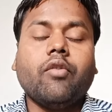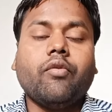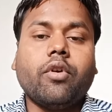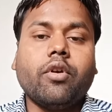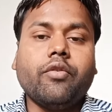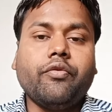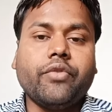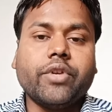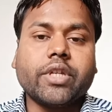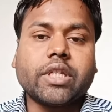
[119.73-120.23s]

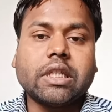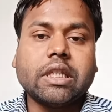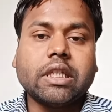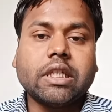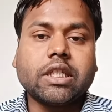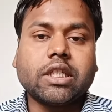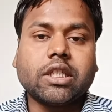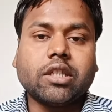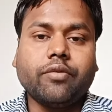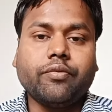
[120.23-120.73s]
for
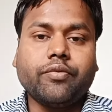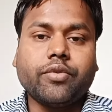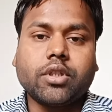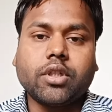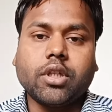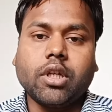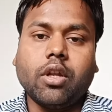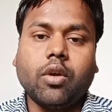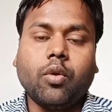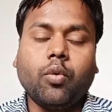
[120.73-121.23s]
facilitation of
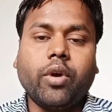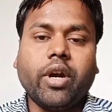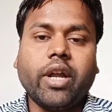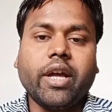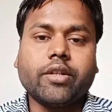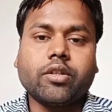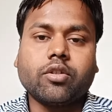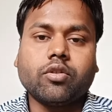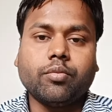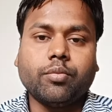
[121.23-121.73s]
sale. What
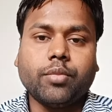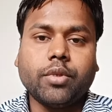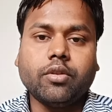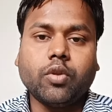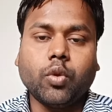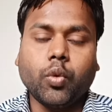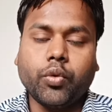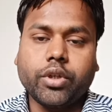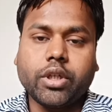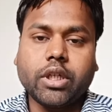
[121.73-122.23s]
has to
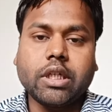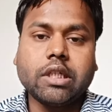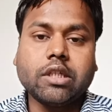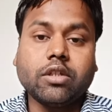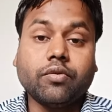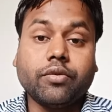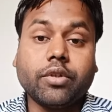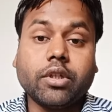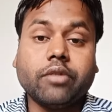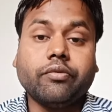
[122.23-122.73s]
be noted
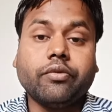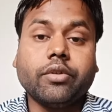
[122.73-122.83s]
is, for